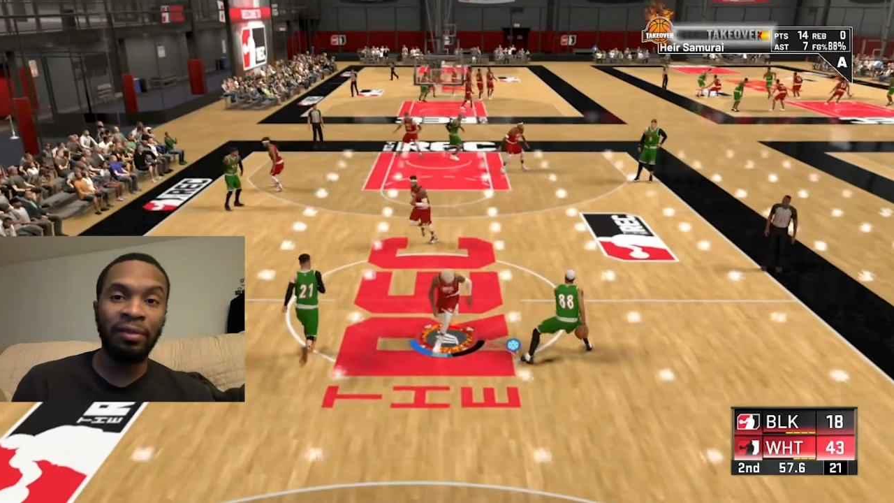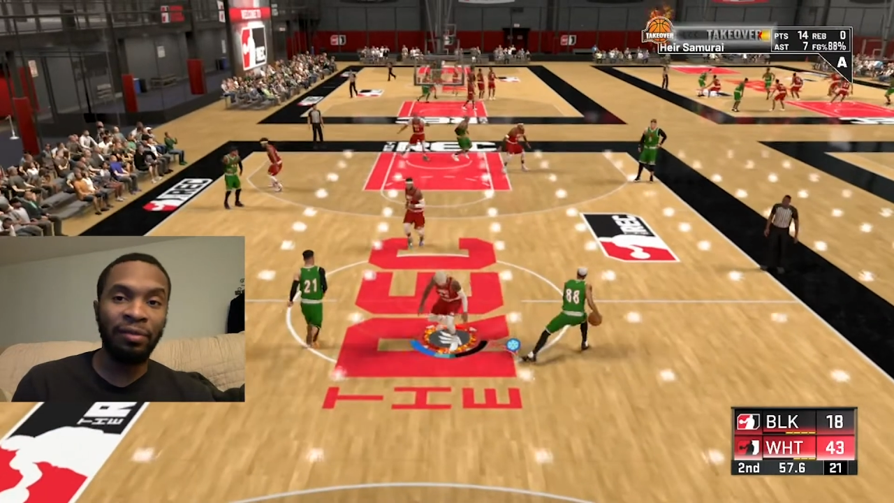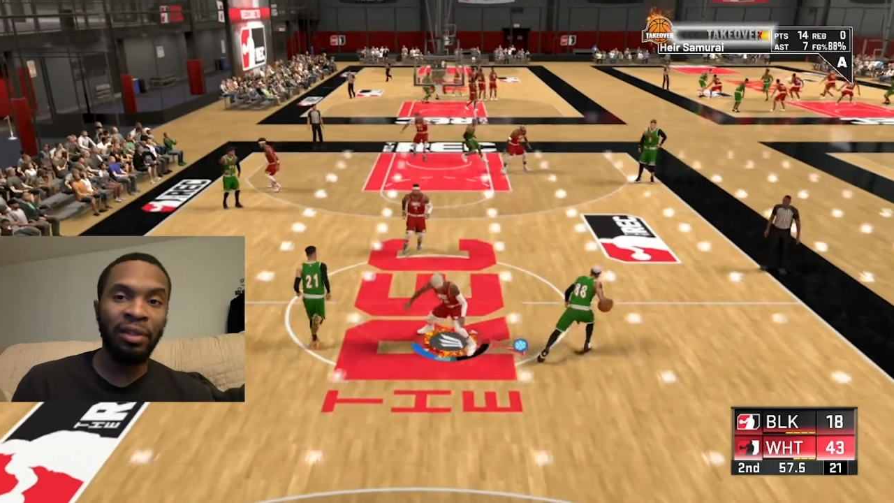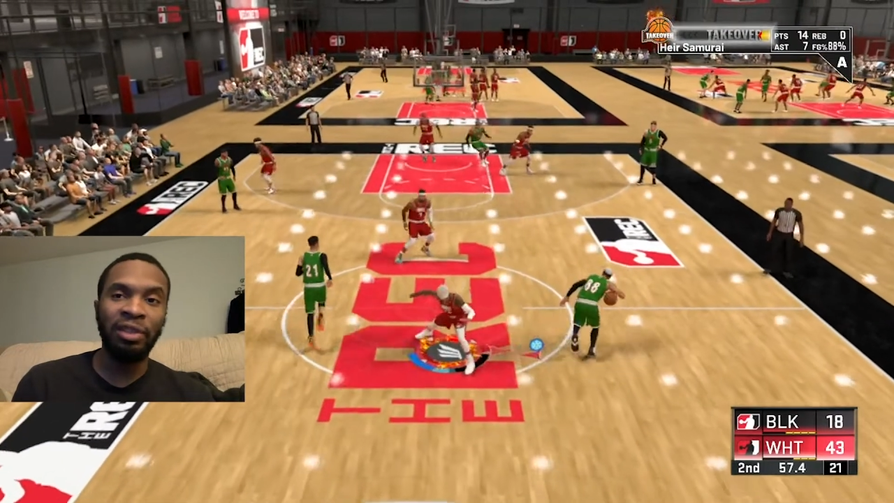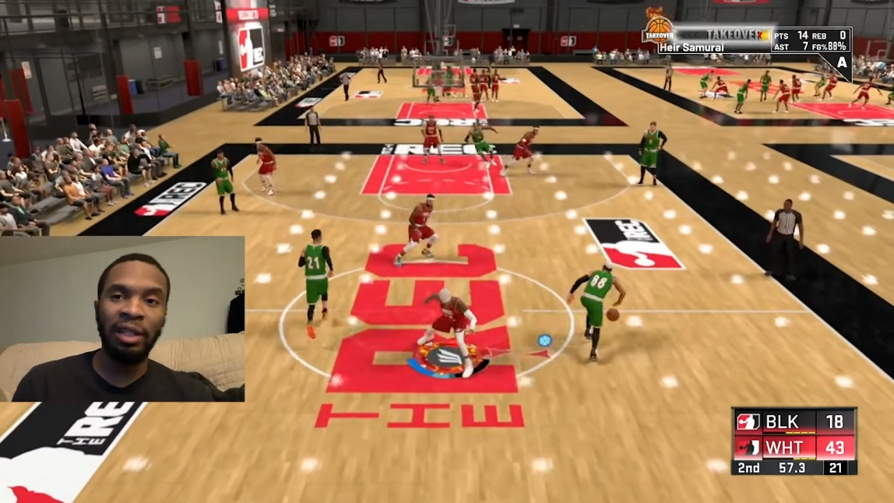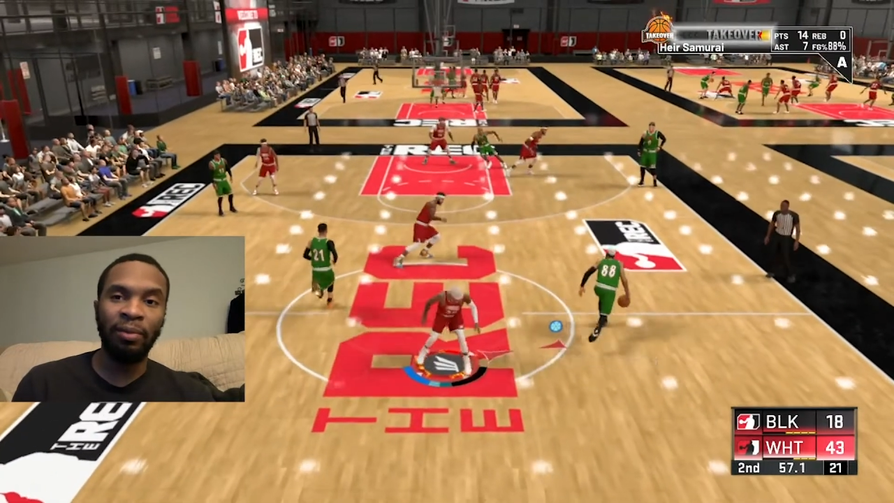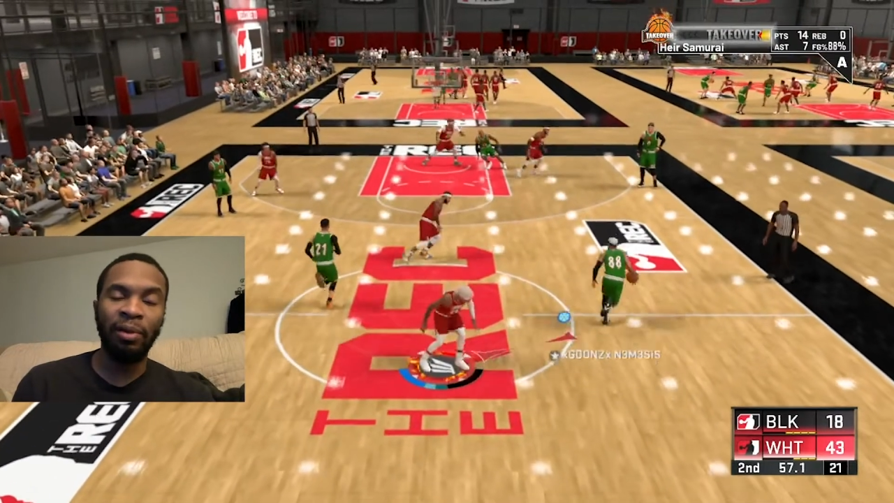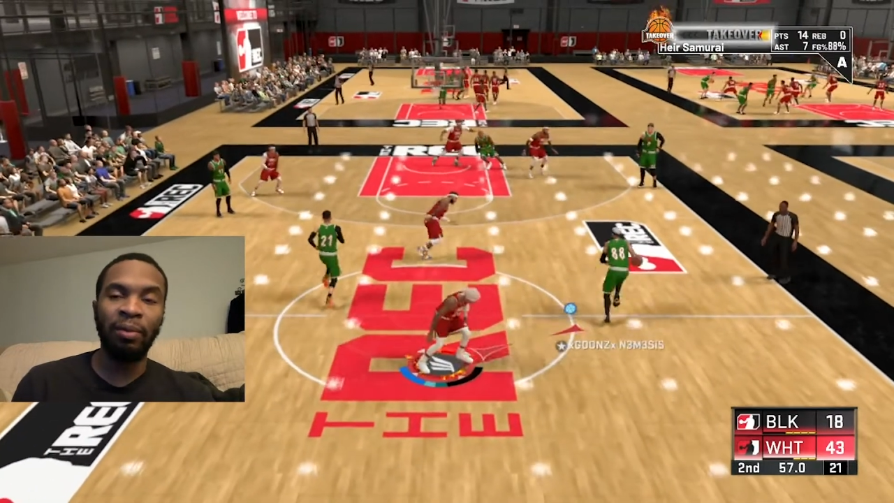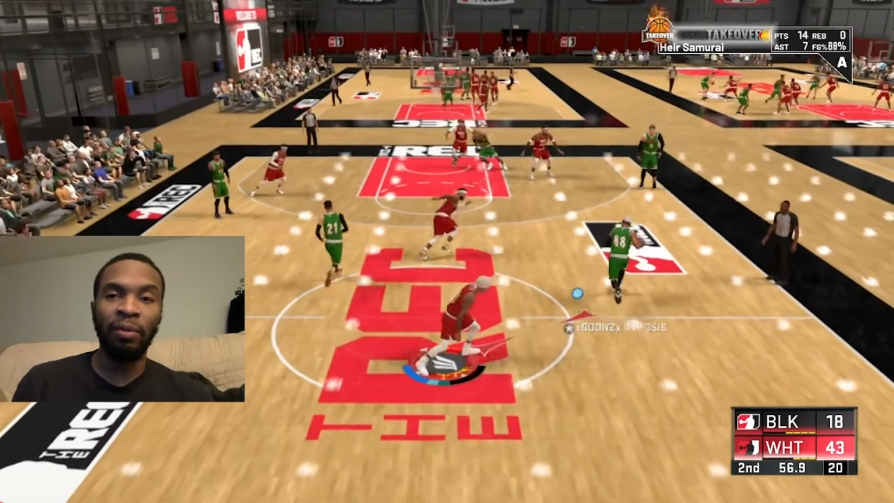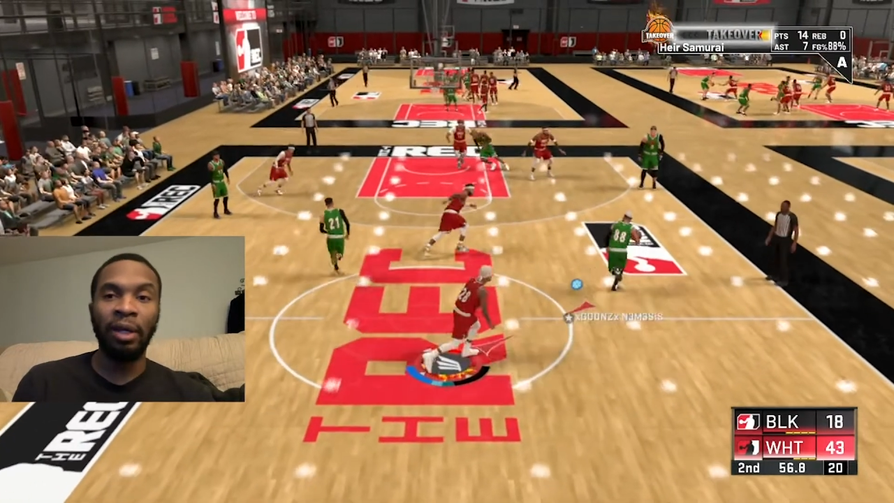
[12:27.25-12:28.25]
to finish at the
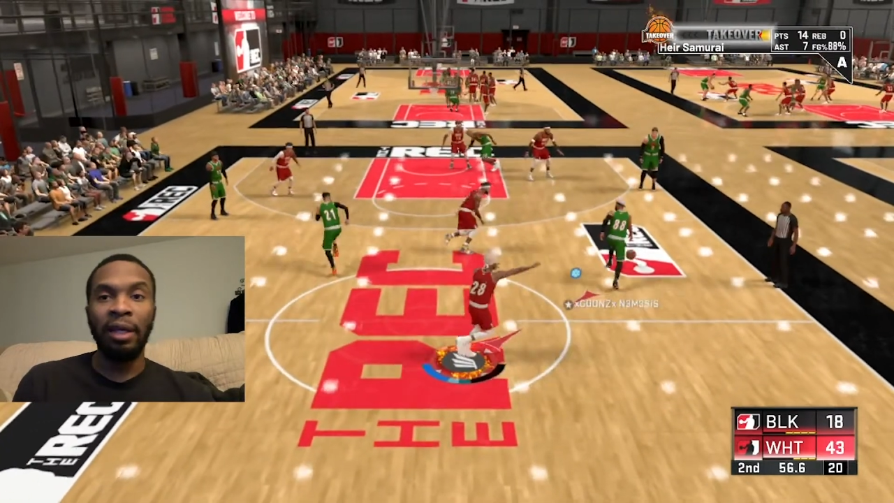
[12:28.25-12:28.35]
rim,